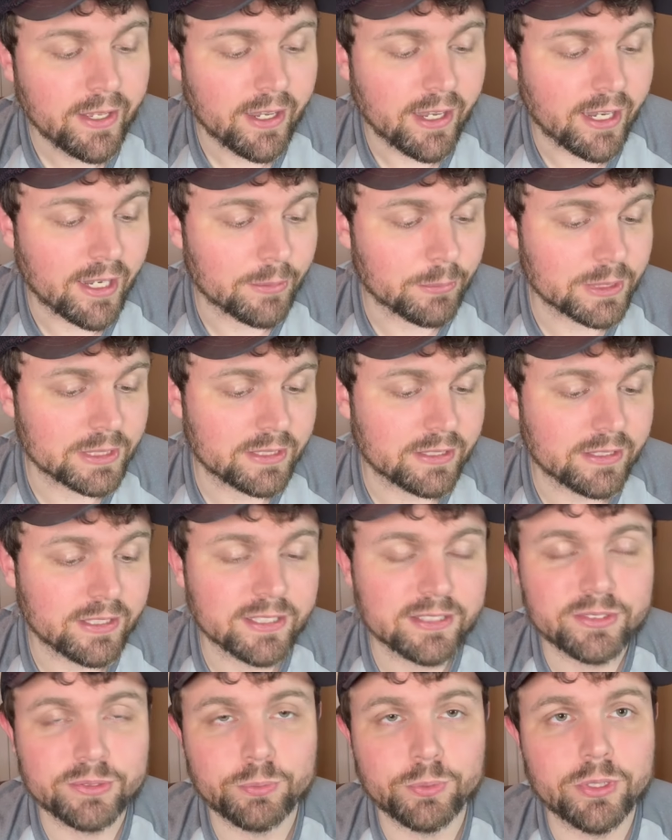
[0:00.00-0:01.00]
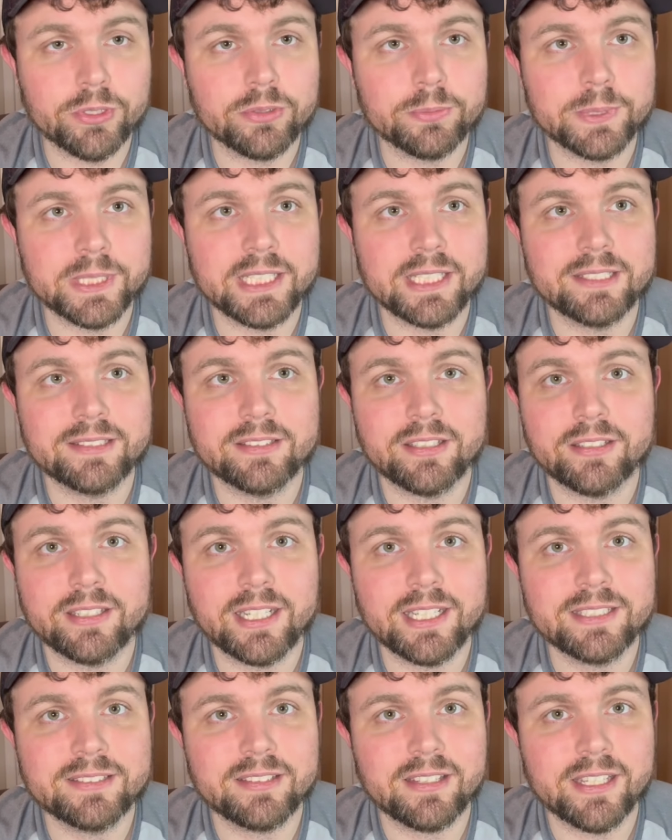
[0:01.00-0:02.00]
Um, but this will be a
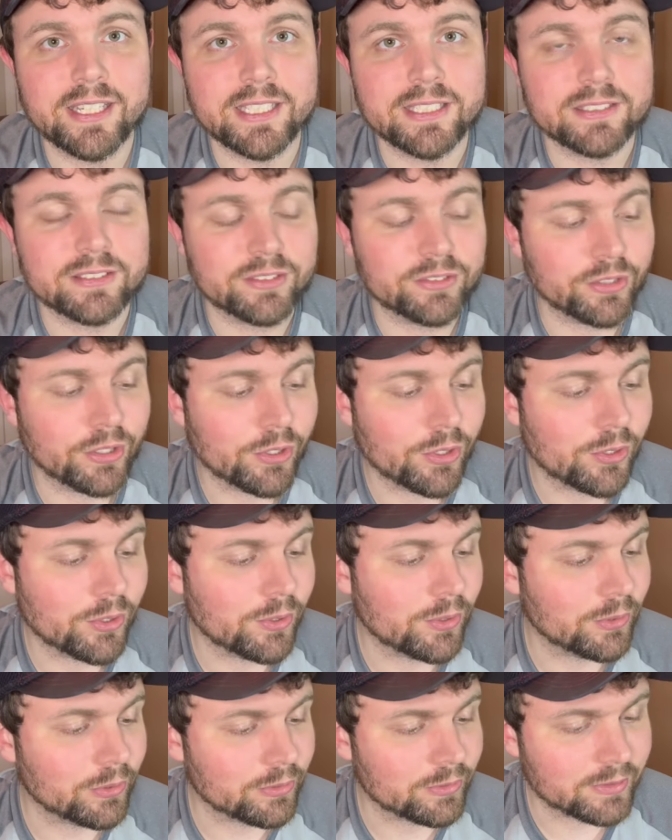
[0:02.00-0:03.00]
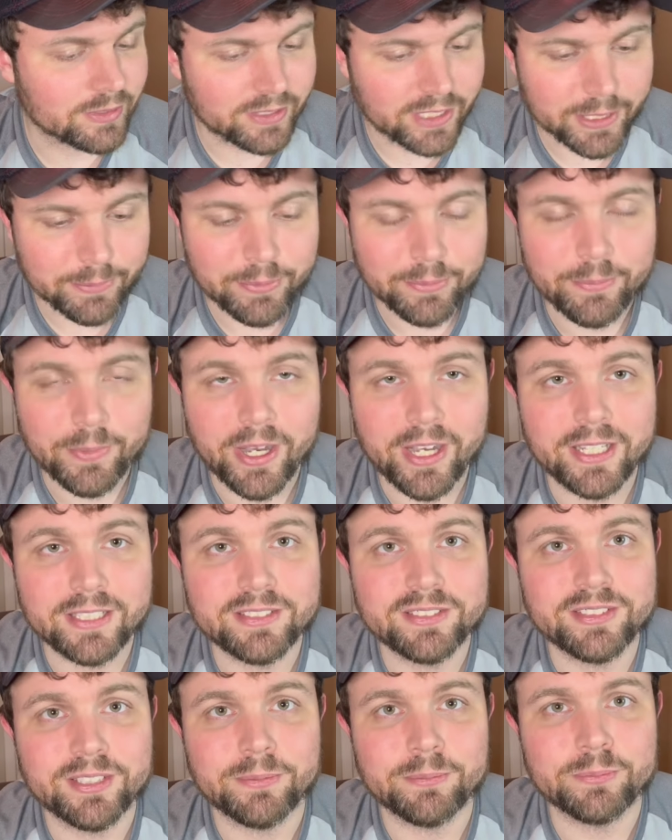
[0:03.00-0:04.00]
Sunday slate. So keep in
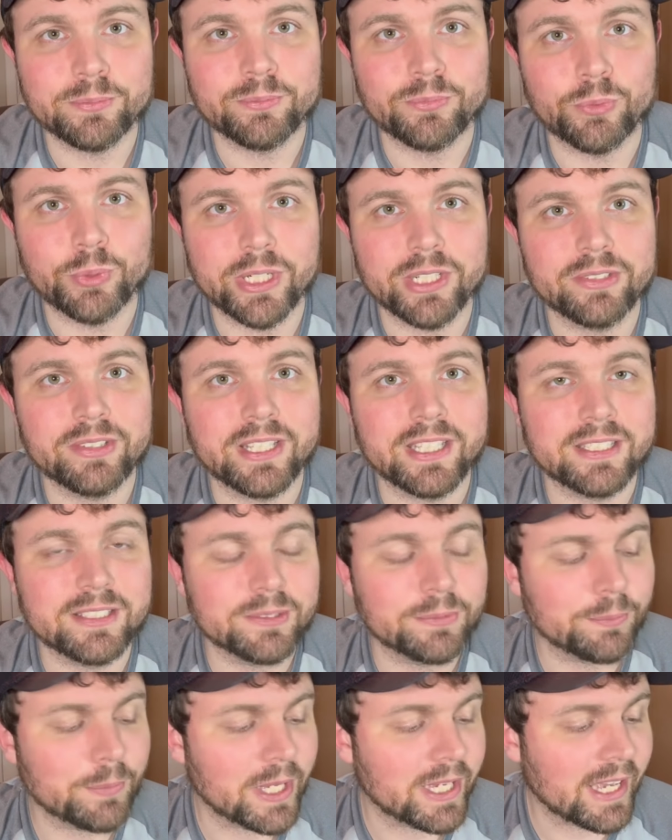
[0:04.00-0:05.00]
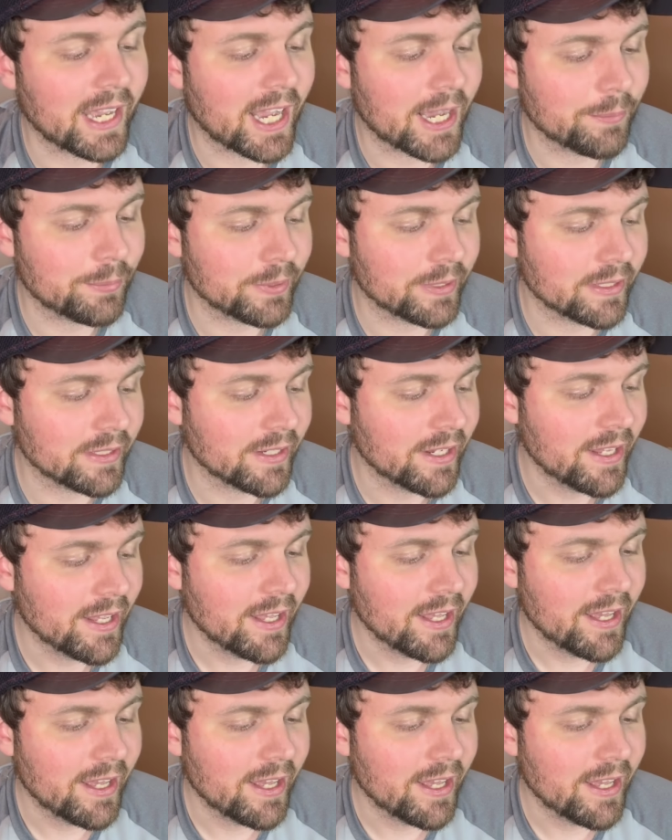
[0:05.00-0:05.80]
mind some weird things may happen.